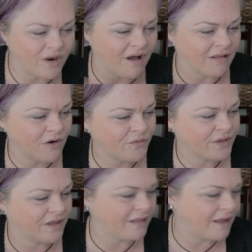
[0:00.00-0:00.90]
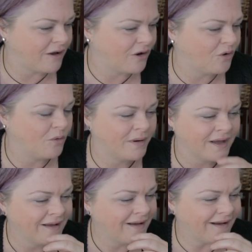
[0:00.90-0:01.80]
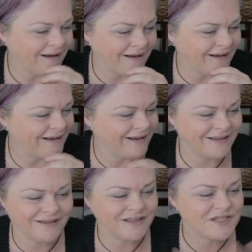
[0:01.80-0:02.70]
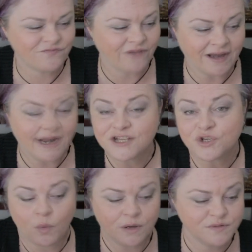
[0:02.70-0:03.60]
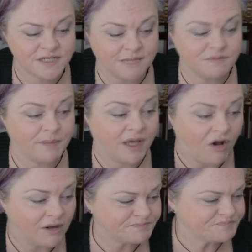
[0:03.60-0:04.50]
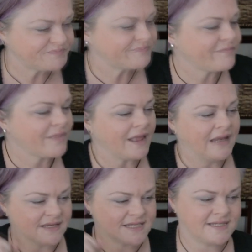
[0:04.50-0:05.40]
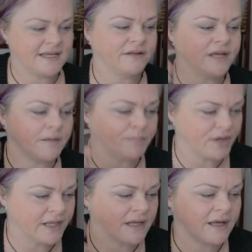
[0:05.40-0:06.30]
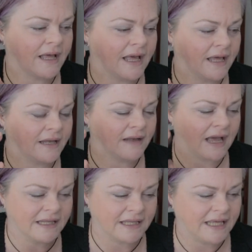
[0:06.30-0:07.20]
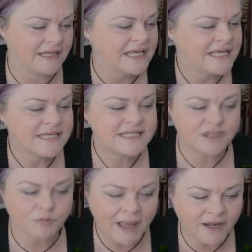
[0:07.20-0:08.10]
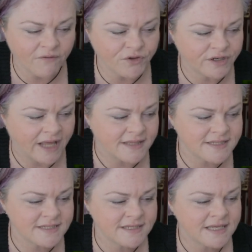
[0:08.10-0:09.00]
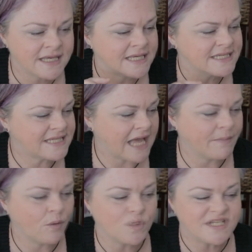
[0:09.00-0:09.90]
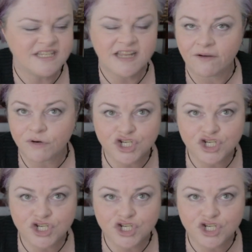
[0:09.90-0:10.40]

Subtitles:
all over the globe. His financial woes seem to be gone. Now, Cecilia, Pernilla, and Eileen still paying off their debts. Simon was never